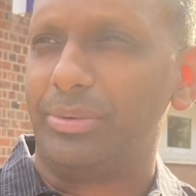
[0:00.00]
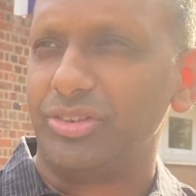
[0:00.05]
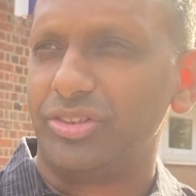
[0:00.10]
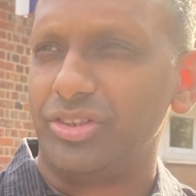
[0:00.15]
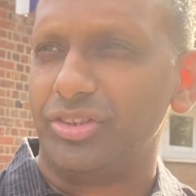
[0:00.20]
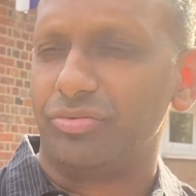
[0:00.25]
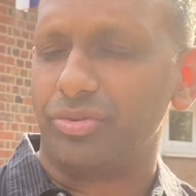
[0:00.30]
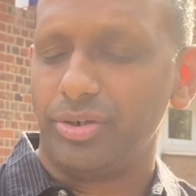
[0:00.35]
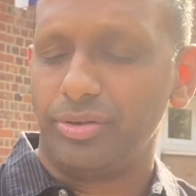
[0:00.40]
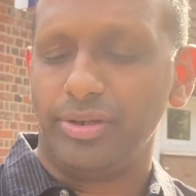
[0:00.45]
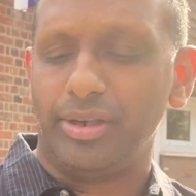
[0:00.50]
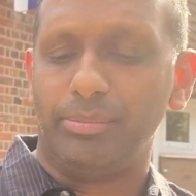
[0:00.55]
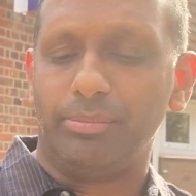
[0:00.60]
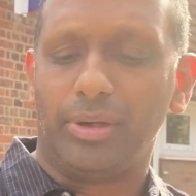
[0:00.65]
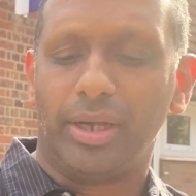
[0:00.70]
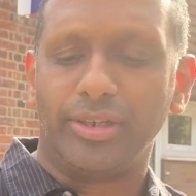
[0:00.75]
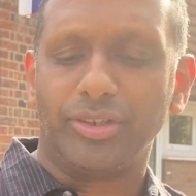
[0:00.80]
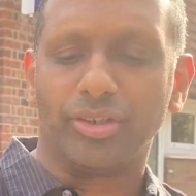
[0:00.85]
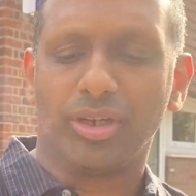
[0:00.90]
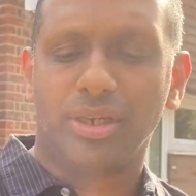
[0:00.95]
he'd ruined in
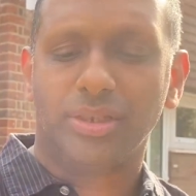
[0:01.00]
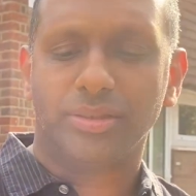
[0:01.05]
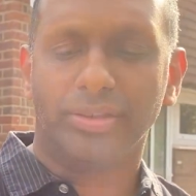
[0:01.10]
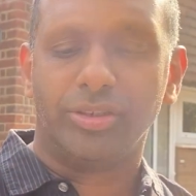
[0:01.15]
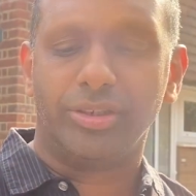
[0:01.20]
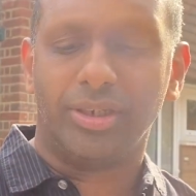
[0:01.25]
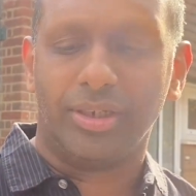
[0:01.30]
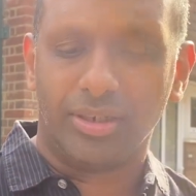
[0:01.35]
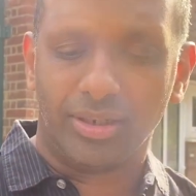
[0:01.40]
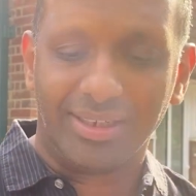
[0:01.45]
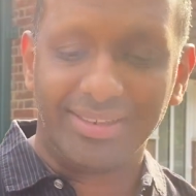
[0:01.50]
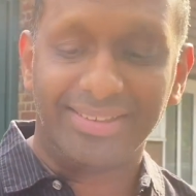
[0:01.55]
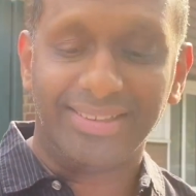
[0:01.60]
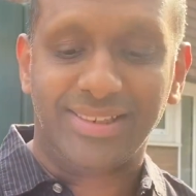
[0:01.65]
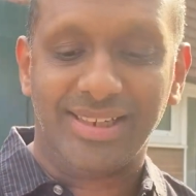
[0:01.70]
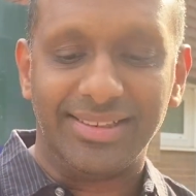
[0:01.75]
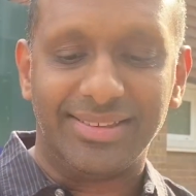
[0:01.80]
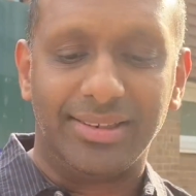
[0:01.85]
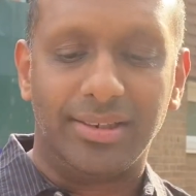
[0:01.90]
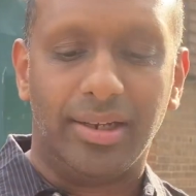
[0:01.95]
my childhood in
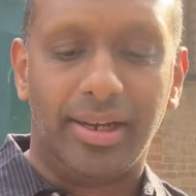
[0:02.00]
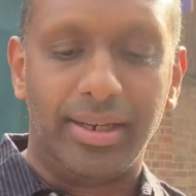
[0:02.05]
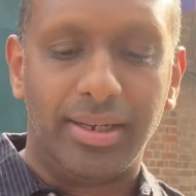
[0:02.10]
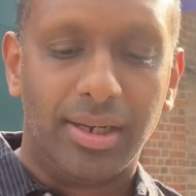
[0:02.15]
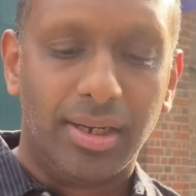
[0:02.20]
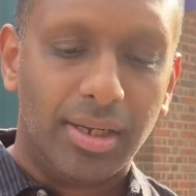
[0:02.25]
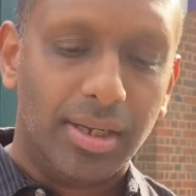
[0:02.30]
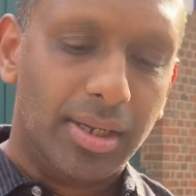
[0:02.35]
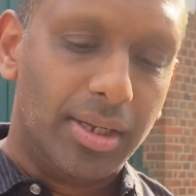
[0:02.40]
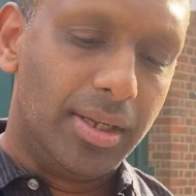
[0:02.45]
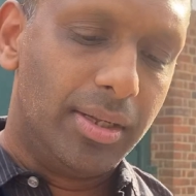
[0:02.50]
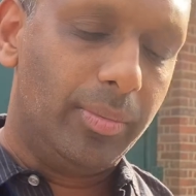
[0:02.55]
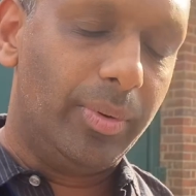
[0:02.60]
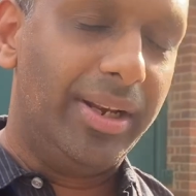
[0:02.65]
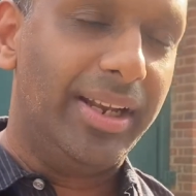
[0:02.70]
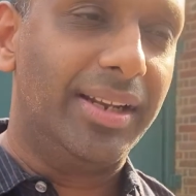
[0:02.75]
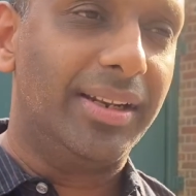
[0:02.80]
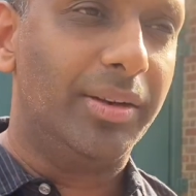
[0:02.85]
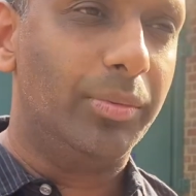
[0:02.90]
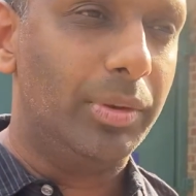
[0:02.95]
1989 when
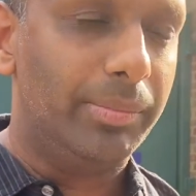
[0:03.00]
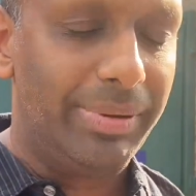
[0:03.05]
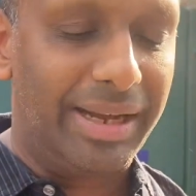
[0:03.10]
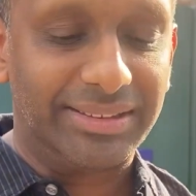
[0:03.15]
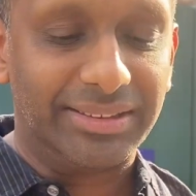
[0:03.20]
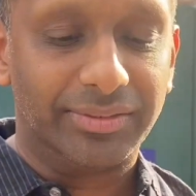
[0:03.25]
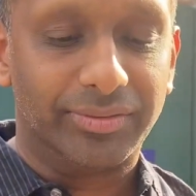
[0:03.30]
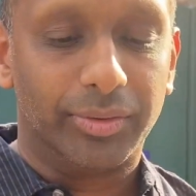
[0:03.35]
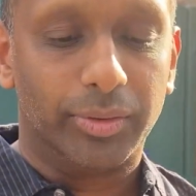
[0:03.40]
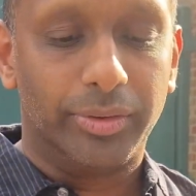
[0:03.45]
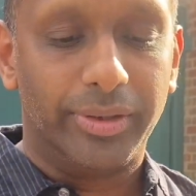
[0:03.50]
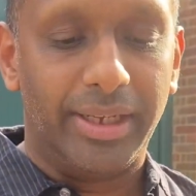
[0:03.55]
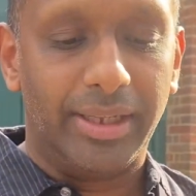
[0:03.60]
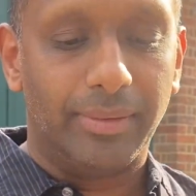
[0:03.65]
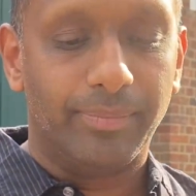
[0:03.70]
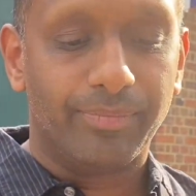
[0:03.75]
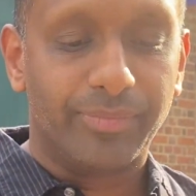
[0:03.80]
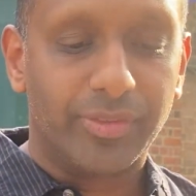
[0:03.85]
England were battered 4-0.